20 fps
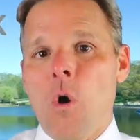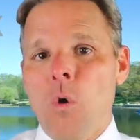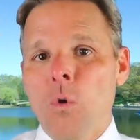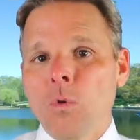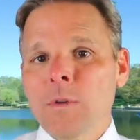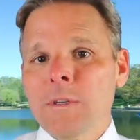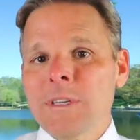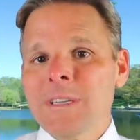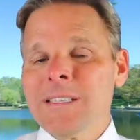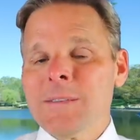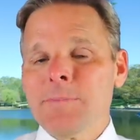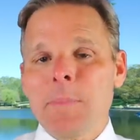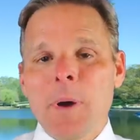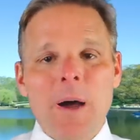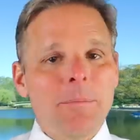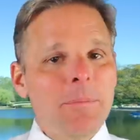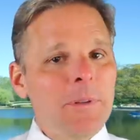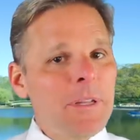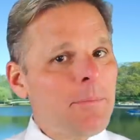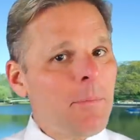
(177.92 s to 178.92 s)
oldest
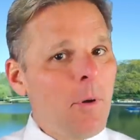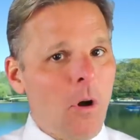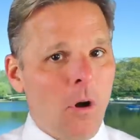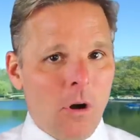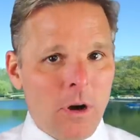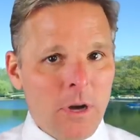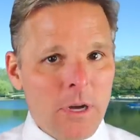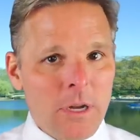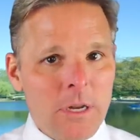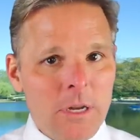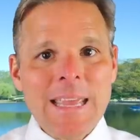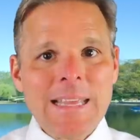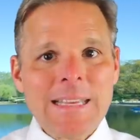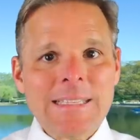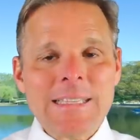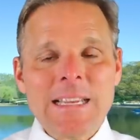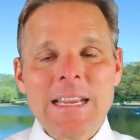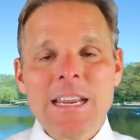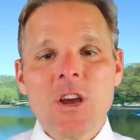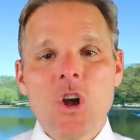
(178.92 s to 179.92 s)
public park,
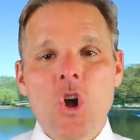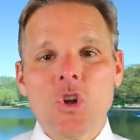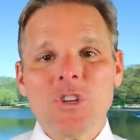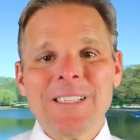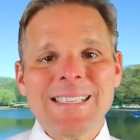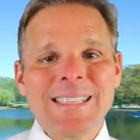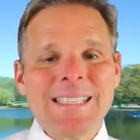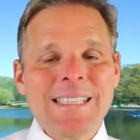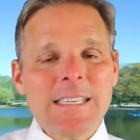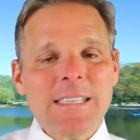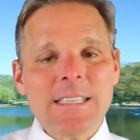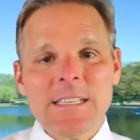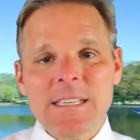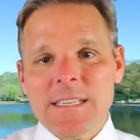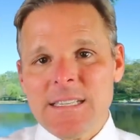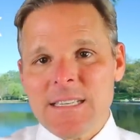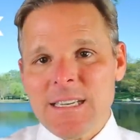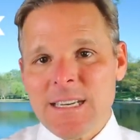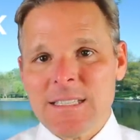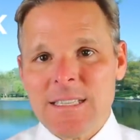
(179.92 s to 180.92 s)
sitting on
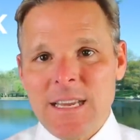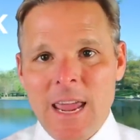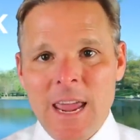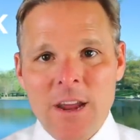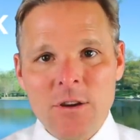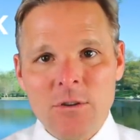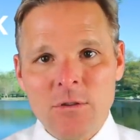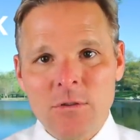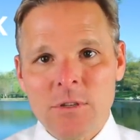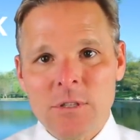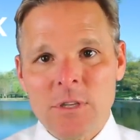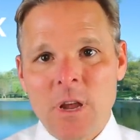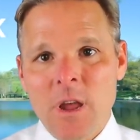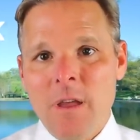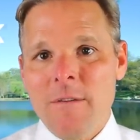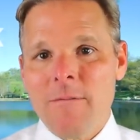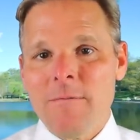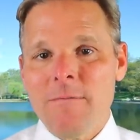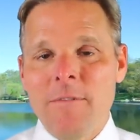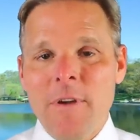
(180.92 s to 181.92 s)
sixty-six acres,
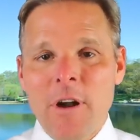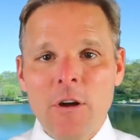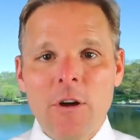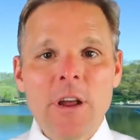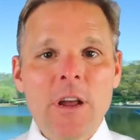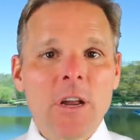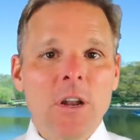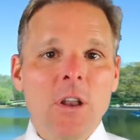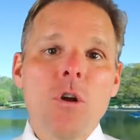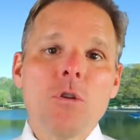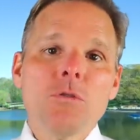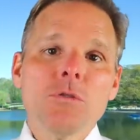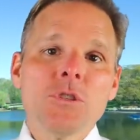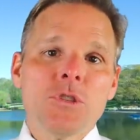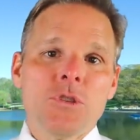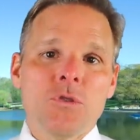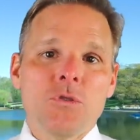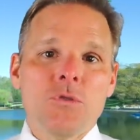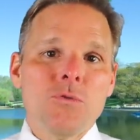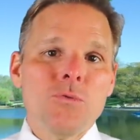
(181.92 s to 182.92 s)
very close
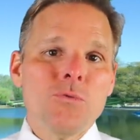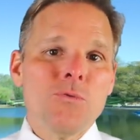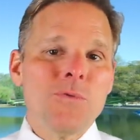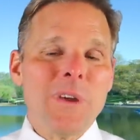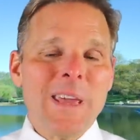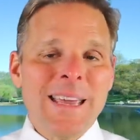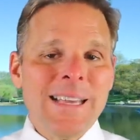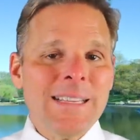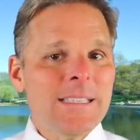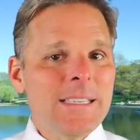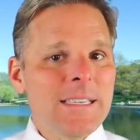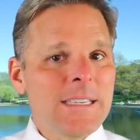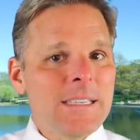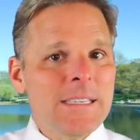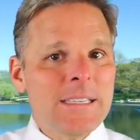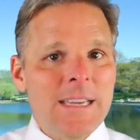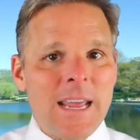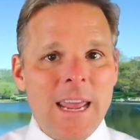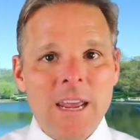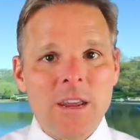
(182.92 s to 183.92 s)
to N C
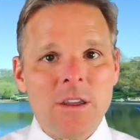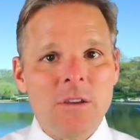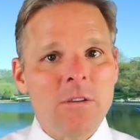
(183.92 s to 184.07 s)
State